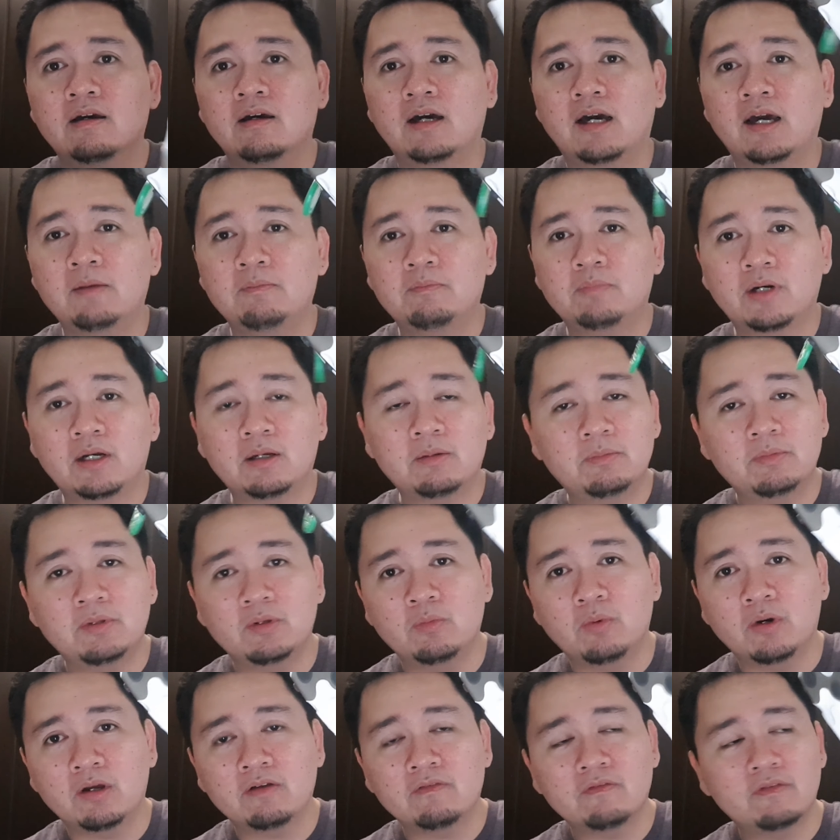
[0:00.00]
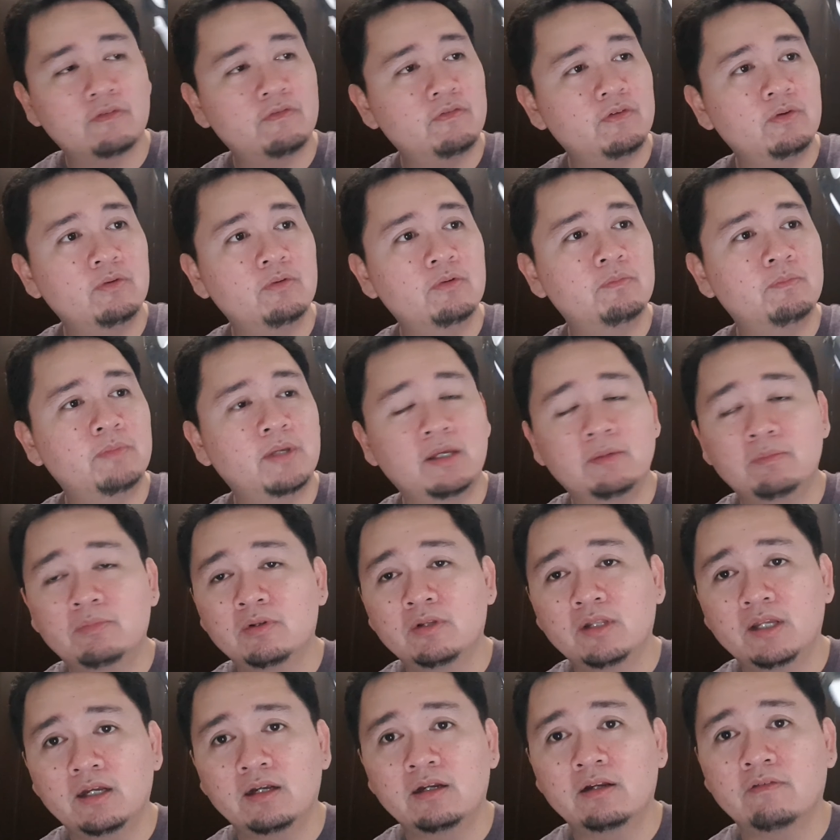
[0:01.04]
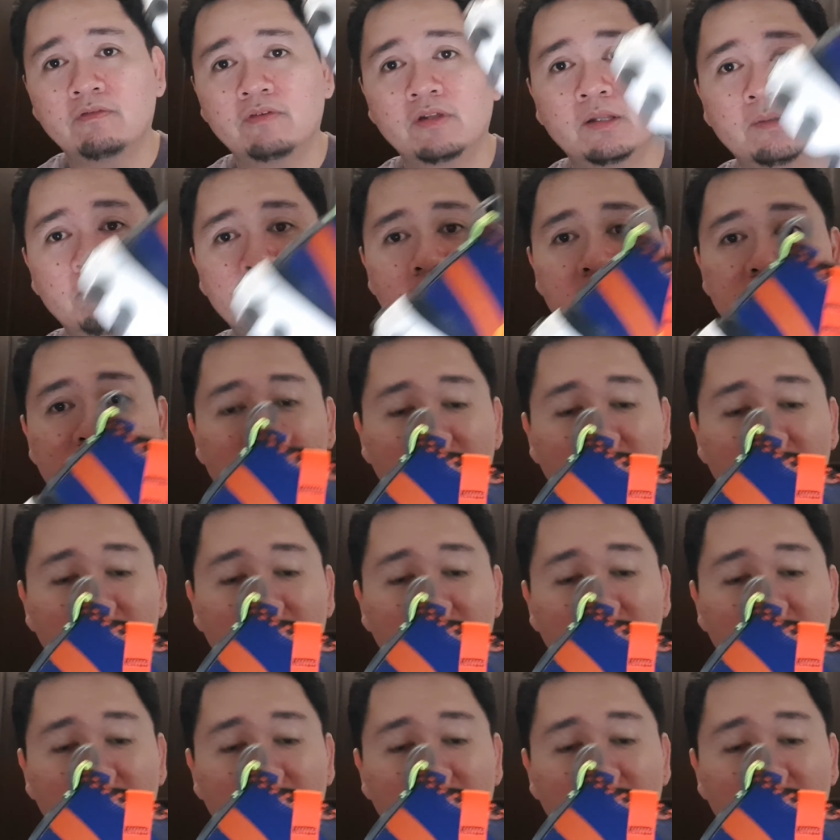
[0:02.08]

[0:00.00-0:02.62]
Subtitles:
I'm probably one of the few people here in the Philippines